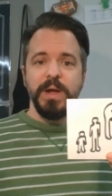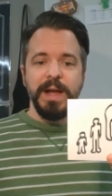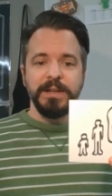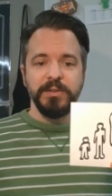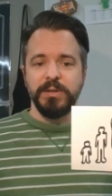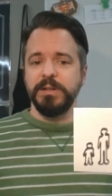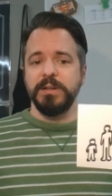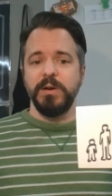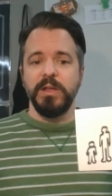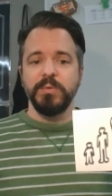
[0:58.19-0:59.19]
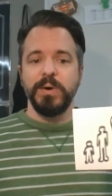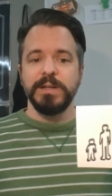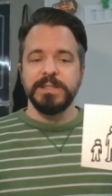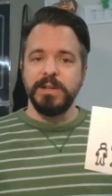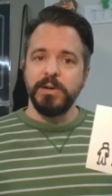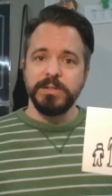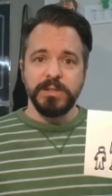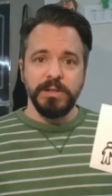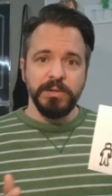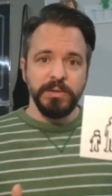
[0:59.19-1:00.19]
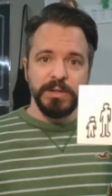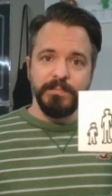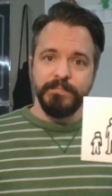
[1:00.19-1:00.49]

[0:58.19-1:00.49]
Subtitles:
accurate, otherwise the art's going to look